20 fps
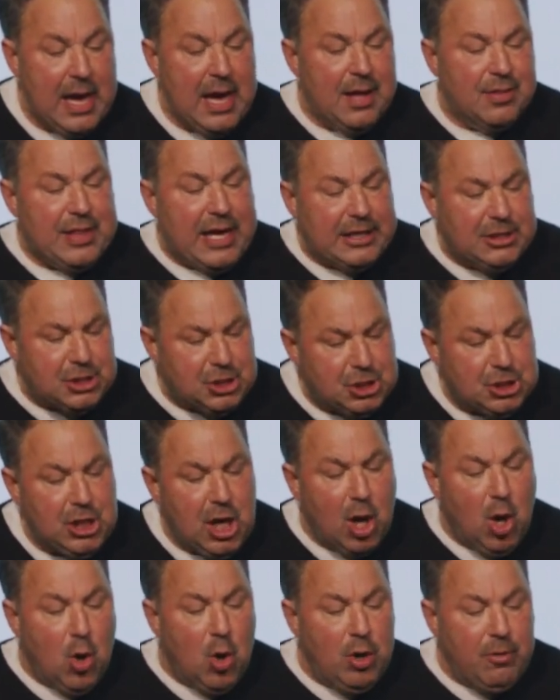that
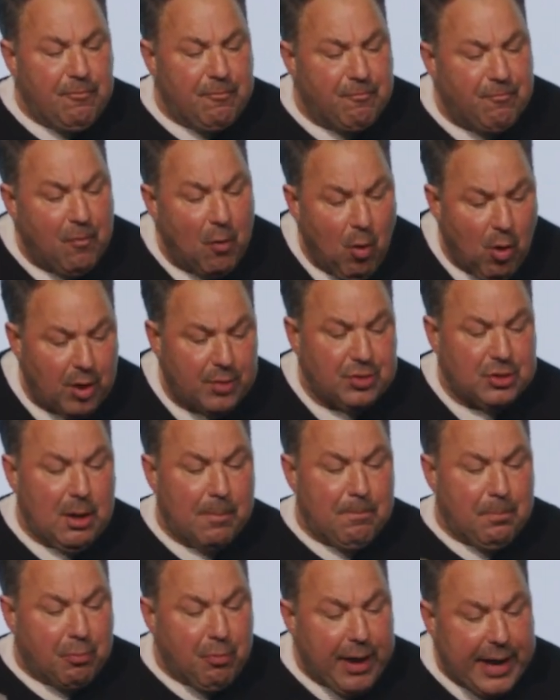showed forth the
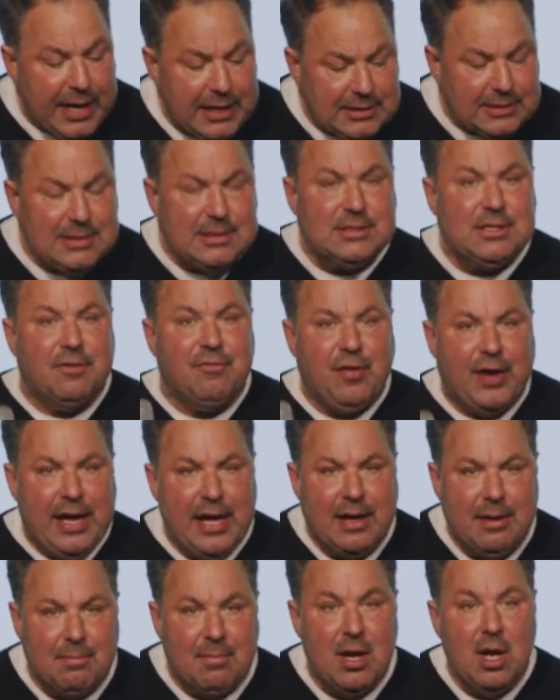praises of
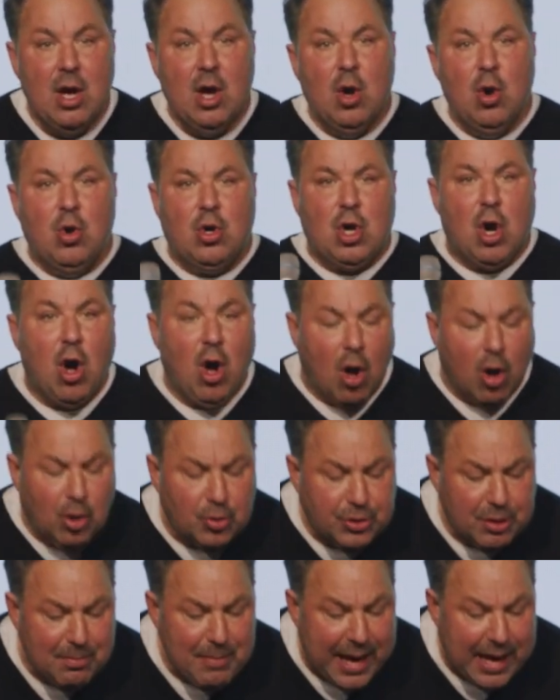him who called
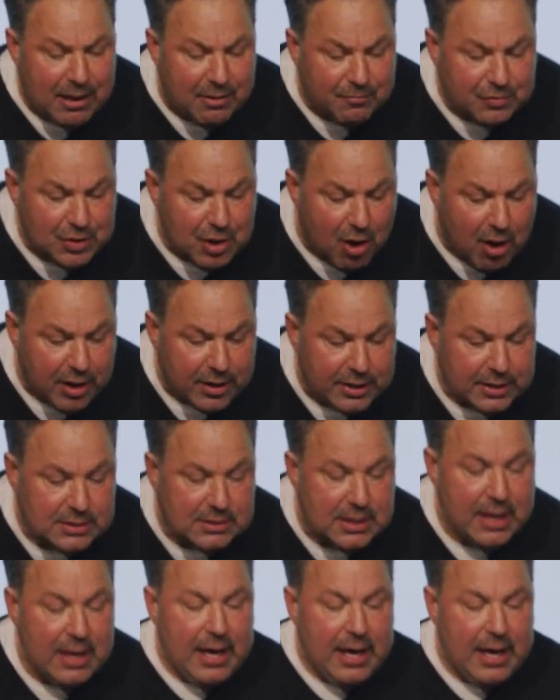them out of darkness.